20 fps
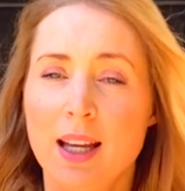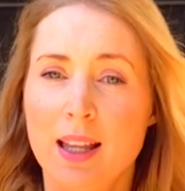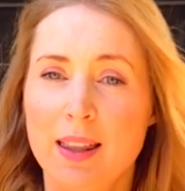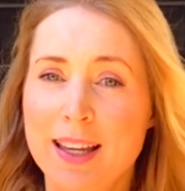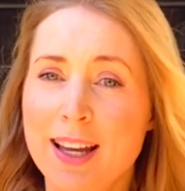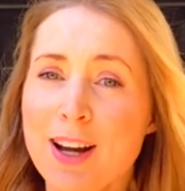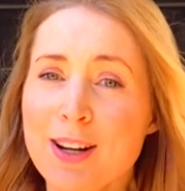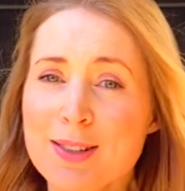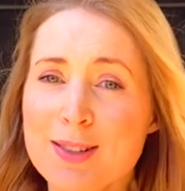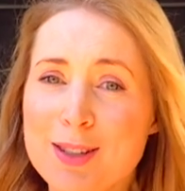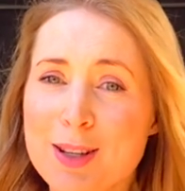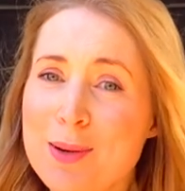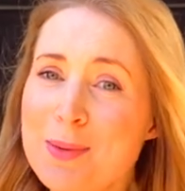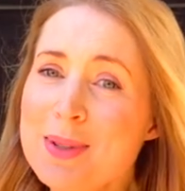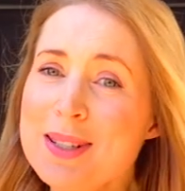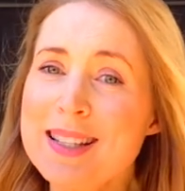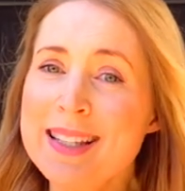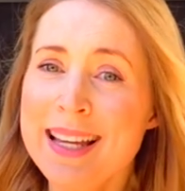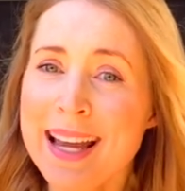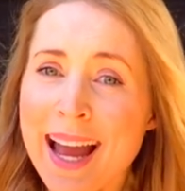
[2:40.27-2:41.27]
The answer
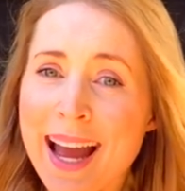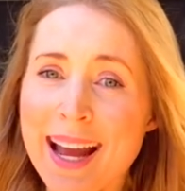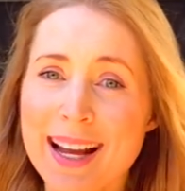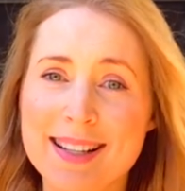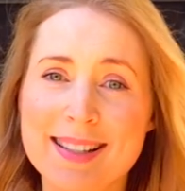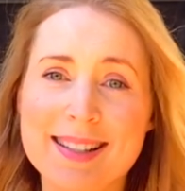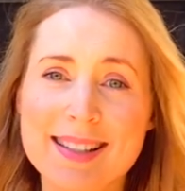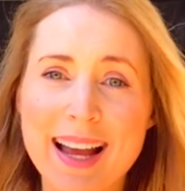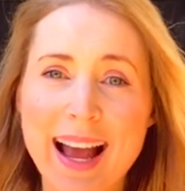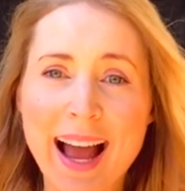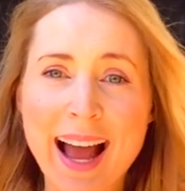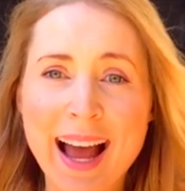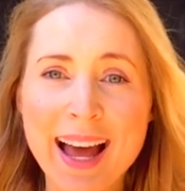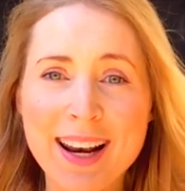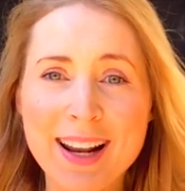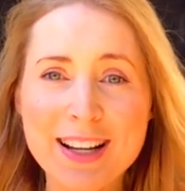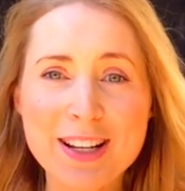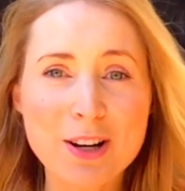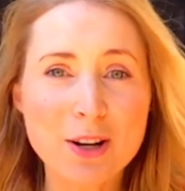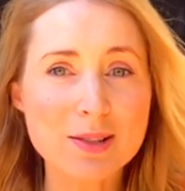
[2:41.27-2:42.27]
was yes,
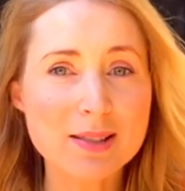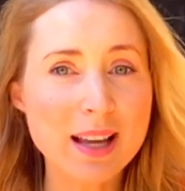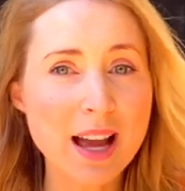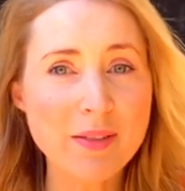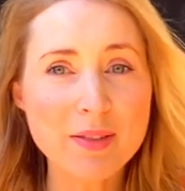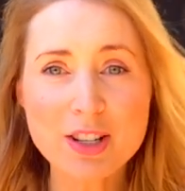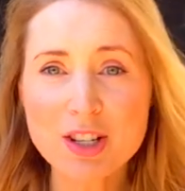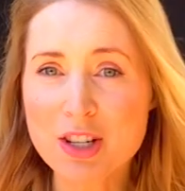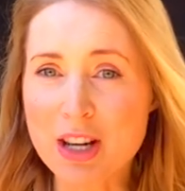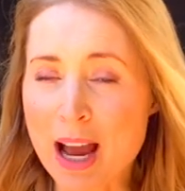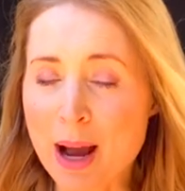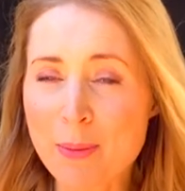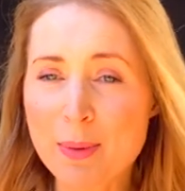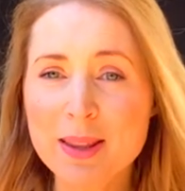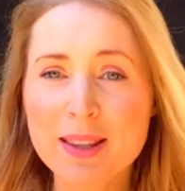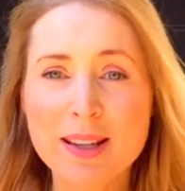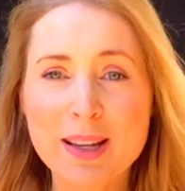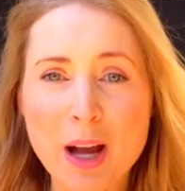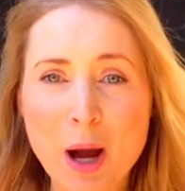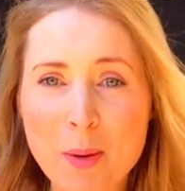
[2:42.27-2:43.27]
and I got to have a chat with
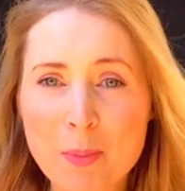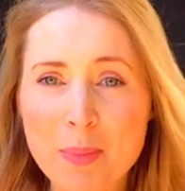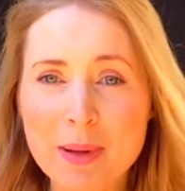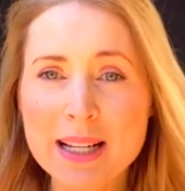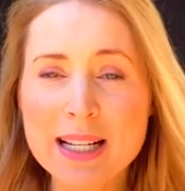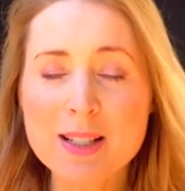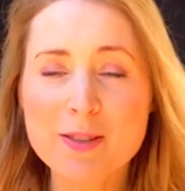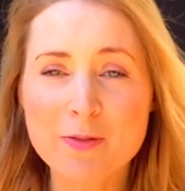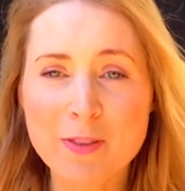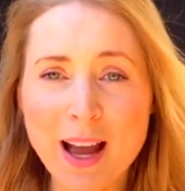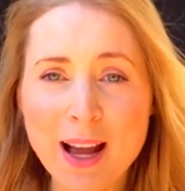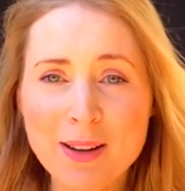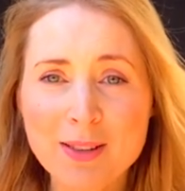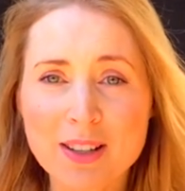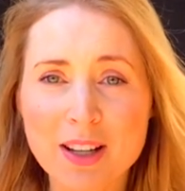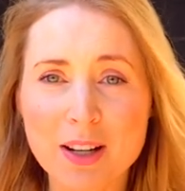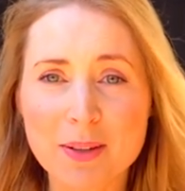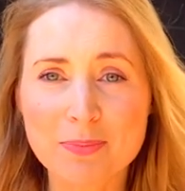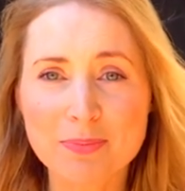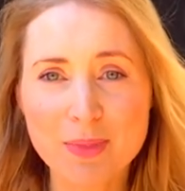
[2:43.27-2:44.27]
the company's
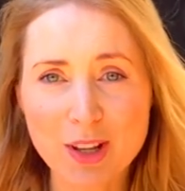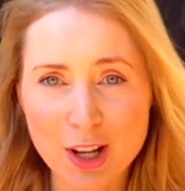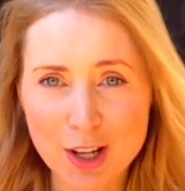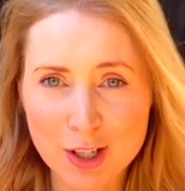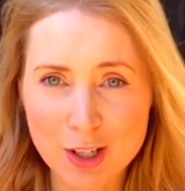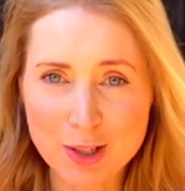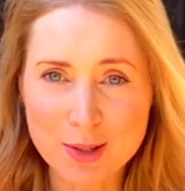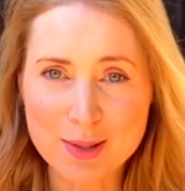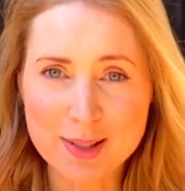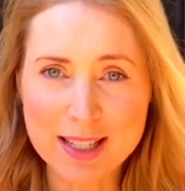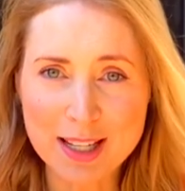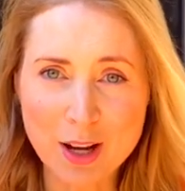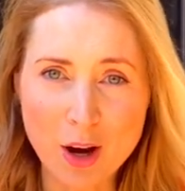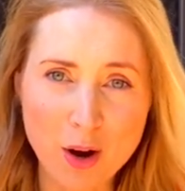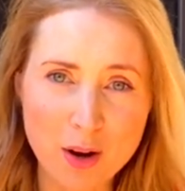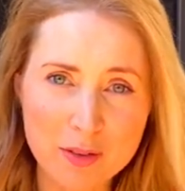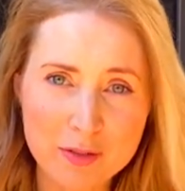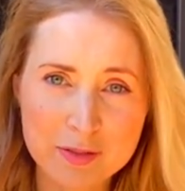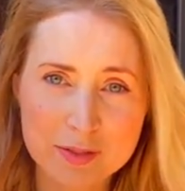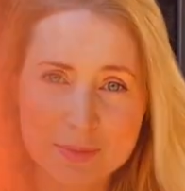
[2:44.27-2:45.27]
founder, Lucy
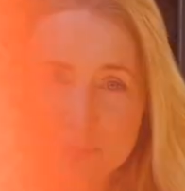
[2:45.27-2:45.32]
Goff.